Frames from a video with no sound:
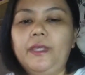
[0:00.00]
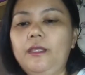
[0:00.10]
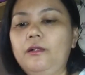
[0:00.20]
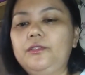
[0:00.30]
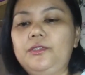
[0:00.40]

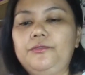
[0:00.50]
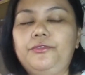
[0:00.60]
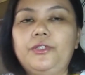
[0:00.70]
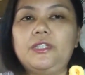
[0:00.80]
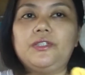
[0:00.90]
And also
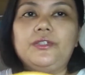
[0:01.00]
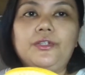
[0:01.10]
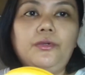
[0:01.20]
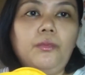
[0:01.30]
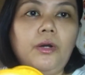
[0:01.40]
for this
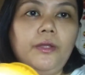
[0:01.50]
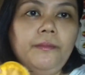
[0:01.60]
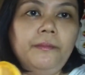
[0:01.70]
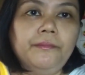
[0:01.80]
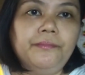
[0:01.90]
other
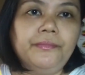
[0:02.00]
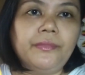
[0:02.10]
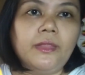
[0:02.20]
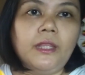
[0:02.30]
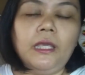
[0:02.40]
one,
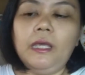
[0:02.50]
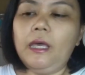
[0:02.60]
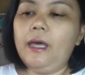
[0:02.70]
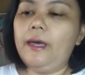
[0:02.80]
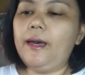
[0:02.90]

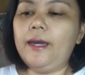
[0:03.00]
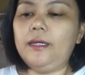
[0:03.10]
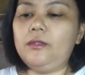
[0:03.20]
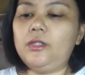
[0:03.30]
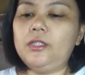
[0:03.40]

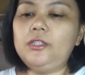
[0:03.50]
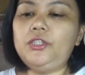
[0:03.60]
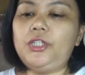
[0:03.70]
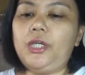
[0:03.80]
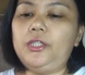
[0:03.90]
I didn't
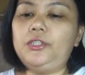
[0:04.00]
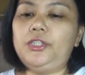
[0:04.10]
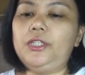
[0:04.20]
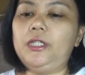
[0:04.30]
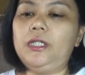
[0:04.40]

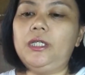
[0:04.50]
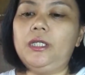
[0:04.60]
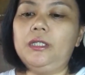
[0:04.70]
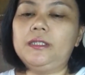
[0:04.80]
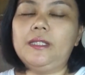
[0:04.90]
change
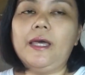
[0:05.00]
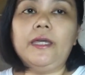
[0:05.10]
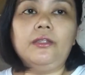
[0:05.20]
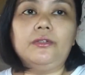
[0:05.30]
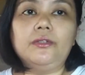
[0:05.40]
the
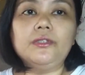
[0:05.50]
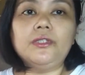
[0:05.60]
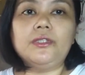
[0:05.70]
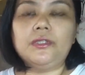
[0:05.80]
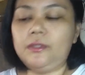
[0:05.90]

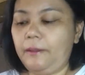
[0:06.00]
sliders